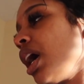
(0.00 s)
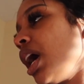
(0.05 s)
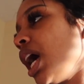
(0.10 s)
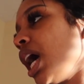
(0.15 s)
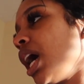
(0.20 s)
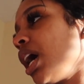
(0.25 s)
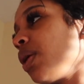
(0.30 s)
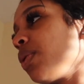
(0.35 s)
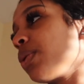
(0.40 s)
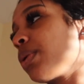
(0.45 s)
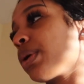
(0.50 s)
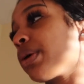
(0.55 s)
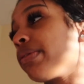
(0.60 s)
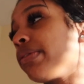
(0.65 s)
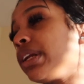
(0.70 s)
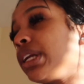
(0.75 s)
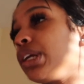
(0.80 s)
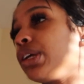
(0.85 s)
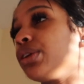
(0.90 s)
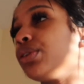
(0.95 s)
to work on
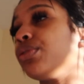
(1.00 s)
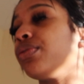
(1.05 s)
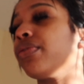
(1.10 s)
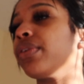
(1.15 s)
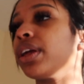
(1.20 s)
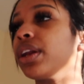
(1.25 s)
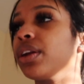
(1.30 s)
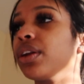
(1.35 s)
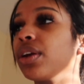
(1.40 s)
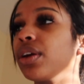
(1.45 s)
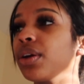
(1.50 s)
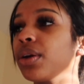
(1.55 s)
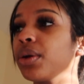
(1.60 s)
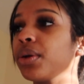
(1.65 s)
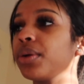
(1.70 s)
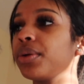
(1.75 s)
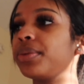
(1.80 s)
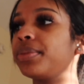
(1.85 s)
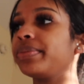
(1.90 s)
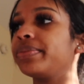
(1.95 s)
finding a new
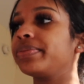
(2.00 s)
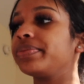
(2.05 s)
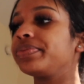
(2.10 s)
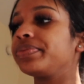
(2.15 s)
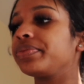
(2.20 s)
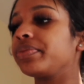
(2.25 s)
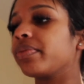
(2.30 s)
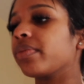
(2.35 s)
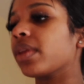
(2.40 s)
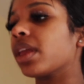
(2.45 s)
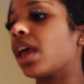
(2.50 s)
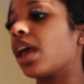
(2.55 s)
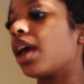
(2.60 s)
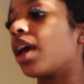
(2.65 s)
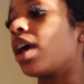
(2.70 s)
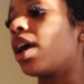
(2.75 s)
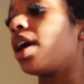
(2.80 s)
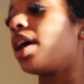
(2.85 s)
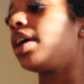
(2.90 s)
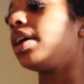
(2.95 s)
vendor.
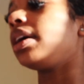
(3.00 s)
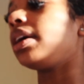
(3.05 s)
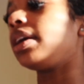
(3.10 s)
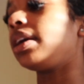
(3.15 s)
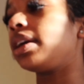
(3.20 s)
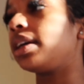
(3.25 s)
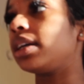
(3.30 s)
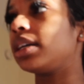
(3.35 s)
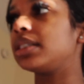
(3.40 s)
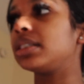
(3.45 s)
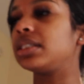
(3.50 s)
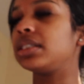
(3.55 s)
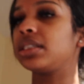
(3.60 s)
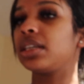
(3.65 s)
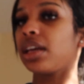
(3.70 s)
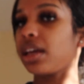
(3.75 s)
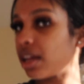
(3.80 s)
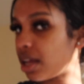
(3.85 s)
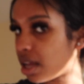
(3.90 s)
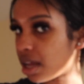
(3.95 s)
and
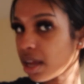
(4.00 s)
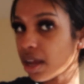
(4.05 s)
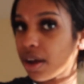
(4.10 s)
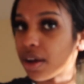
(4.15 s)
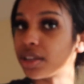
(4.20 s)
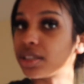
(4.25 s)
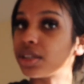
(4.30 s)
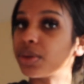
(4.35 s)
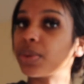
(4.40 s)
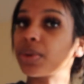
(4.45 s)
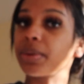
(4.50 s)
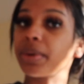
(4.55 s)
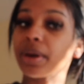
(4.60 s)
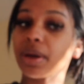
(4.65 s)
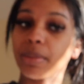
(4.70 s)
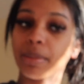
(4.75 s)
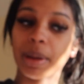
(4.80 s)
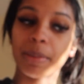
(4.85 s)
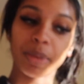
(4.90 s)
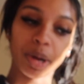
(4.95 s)
also want to
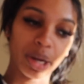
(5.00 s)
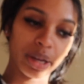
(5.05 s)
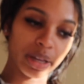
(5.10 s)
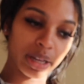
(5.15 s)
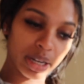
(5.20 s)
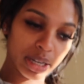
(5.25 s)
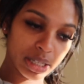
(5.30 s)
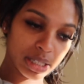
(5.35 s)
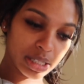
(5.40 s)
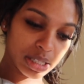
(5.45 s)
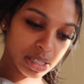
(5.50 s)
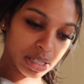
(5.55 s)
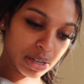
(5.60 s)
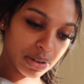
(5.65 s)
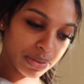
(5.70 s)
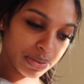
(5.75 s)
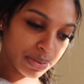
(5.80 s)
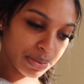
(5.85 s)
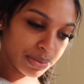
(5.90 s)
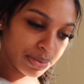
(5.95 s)
work on my marketing
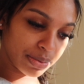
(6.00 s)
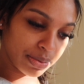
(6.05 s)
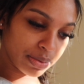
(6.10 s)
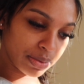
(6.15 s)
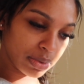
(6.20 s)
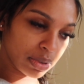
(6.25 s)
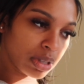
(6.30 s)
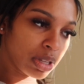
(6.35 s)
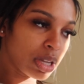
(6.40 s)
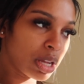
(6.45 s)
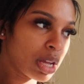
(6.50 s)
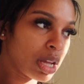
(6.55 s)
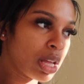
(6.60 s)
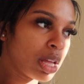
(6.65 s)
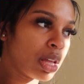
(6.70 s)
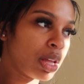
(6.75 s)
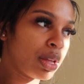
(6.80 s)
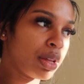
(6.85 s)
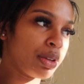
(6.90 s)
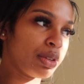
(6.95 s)
stuff.
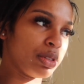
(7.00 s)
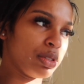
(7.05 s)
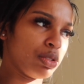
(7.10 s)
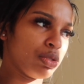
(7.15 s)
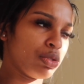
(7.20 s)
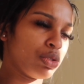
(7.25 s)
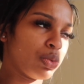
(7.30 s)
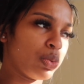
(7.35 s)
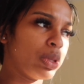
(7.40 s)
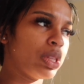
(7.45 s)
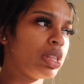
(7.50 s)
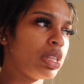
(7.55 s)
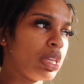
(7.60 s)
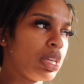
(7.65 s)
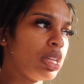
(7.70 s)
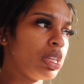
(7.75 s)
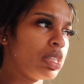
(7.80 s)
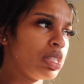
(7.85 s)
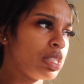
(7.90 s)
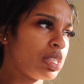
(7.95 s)
Those are three
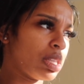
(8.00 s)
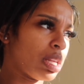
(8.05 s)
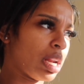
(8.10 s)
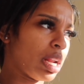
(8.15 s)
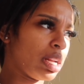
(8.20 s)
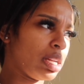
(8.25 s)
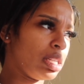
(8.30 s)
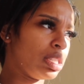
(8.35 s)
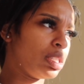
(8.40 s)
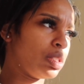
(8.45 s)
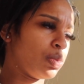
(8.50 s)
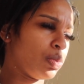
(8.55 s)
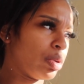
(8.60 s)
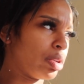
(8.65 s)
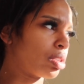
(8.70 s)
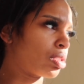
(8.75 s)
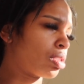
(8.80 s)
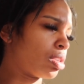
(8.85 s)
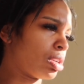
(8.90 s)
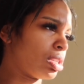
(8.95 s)
things that I need to
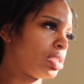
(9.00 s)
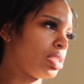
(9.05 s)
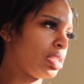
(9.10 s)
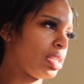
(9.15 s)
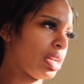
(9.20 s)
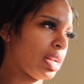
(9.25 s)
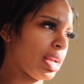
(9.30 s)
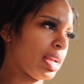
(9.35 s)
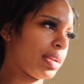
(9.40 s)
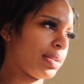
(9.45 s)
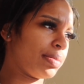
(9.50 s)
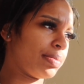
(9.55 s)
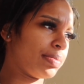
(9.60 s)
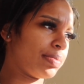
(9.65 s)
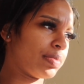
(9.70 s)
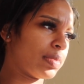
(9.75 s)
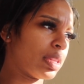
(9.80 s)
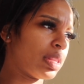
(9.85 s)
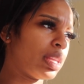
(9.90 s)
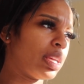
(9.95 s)
work on today. I
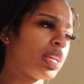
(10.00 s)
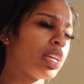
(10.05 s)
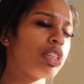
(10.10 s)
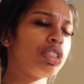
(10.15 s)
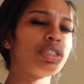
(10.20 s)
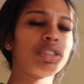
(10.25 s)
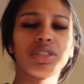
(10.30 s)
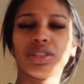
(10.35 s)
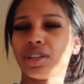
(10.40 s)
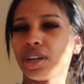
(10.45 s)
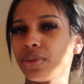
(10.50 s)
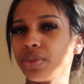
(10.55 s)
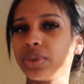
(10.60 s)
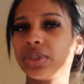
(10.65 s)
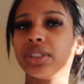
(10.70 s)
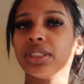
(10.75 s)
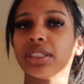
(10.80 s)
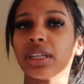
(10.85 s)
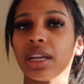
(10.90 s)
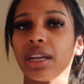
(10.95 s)
think I should start
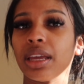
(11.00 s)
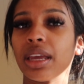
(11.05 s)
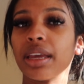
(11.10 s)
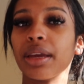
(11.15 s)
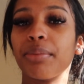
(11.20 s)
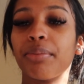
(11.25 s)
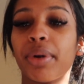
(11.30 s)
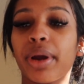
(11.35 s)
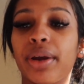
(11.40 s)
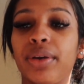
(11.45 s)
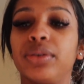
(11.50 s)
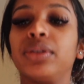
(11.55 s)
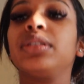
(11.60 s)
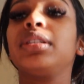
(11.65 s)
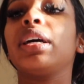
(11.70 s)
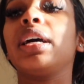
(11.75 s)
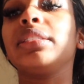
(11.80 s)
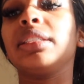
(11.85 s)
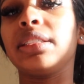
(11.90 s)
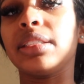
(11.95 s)
with studying and
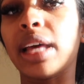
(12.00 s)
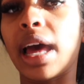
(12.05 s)
prioritize